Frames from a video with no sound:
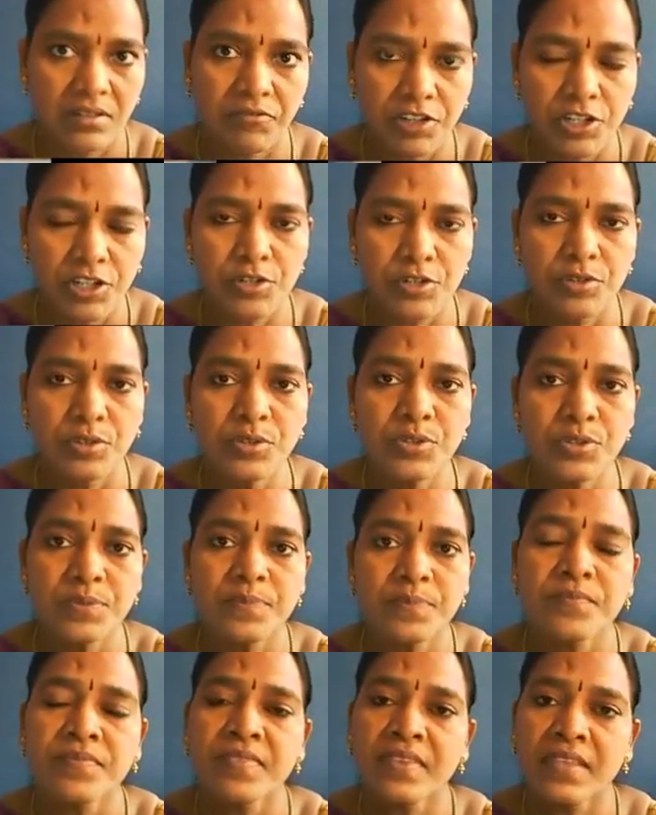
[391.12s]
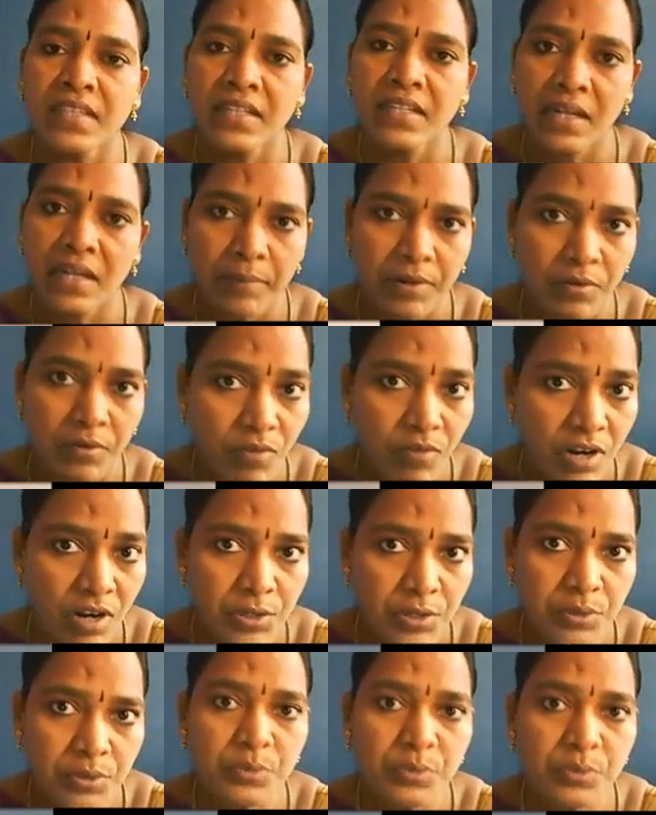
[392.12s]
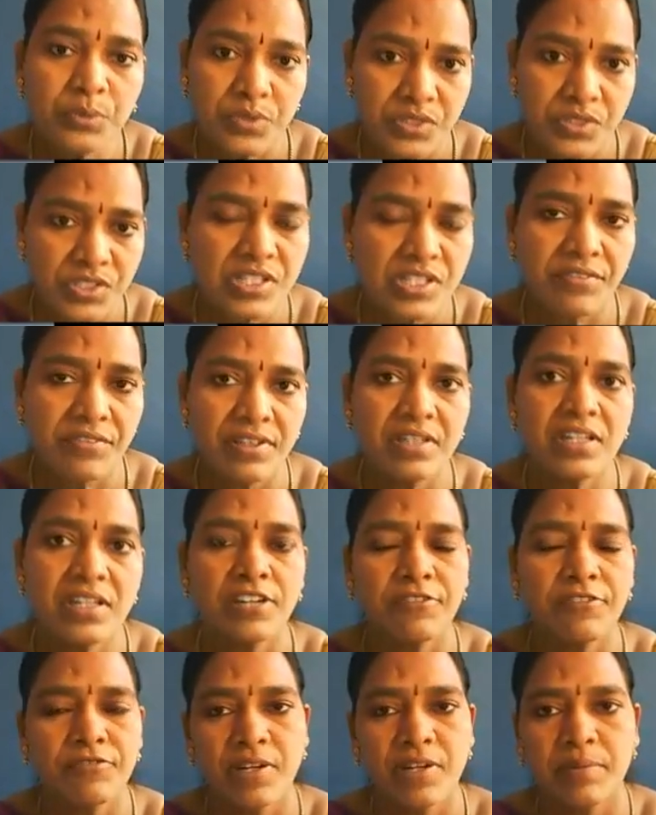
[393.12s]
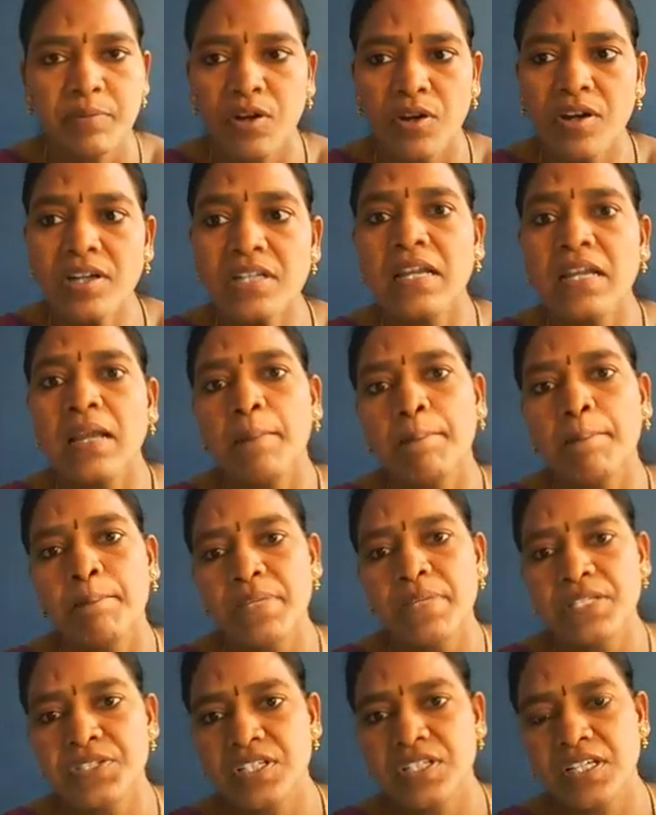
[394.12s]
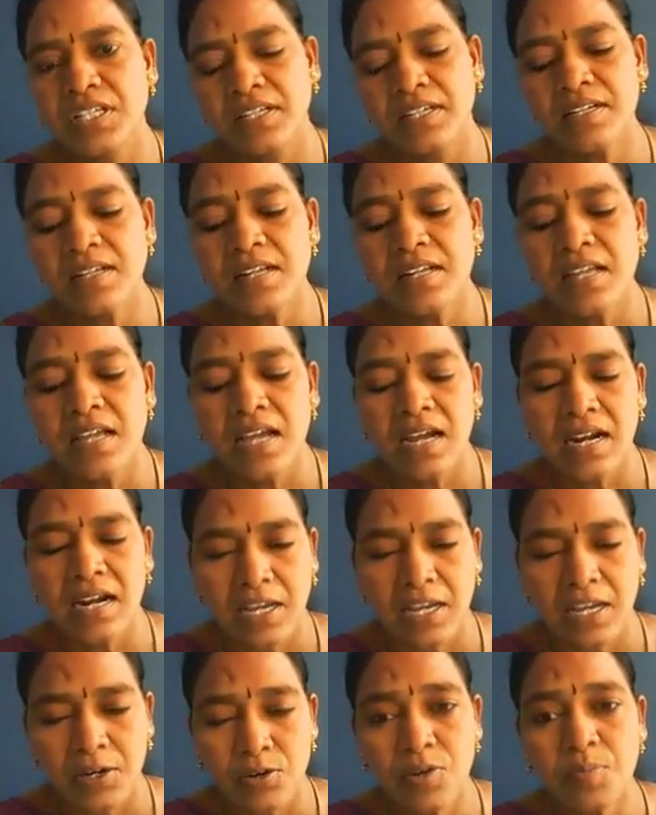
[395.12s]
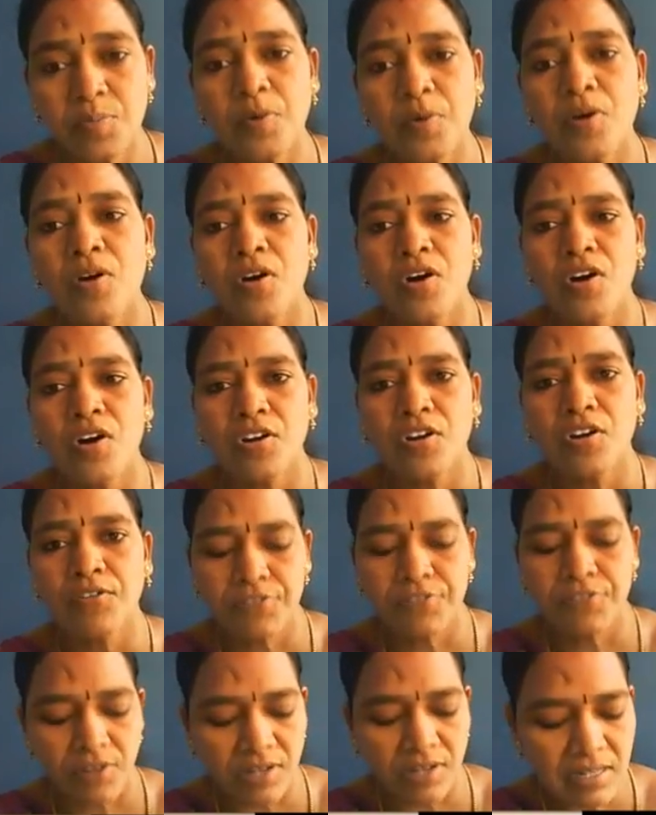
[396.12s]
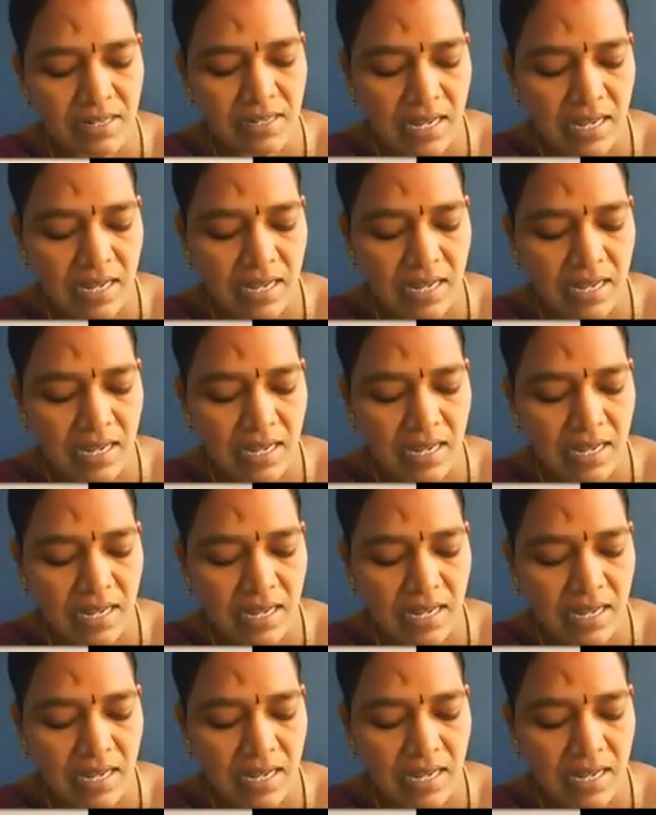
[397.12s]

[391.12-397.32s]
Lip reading: videos, number 1 to 7 if I'm not mistaken, and I hope all of you are